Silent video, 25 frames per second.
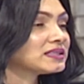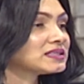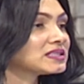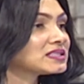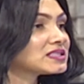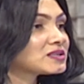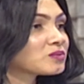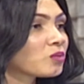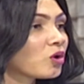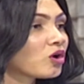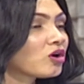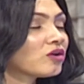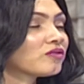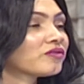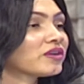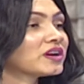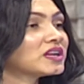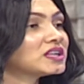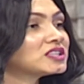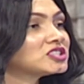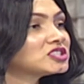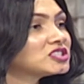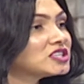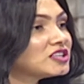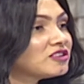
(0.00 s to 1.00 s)
It's more of an
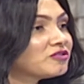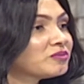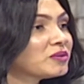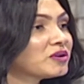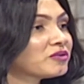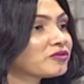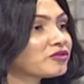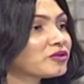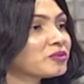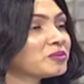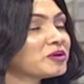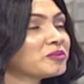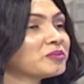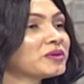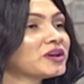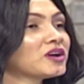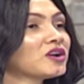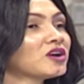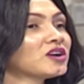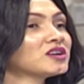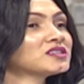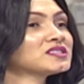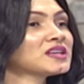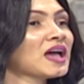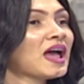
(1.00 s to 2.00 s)
achievement for me
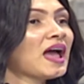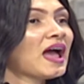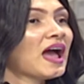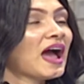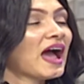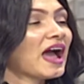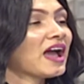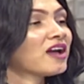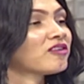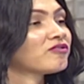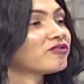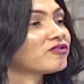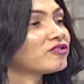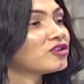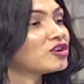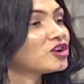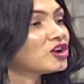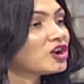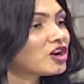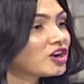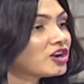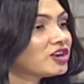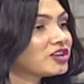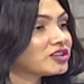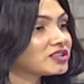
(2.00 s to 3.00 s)
because I've
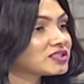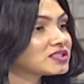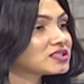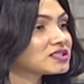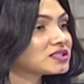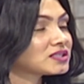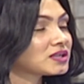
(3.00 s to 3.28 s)
learned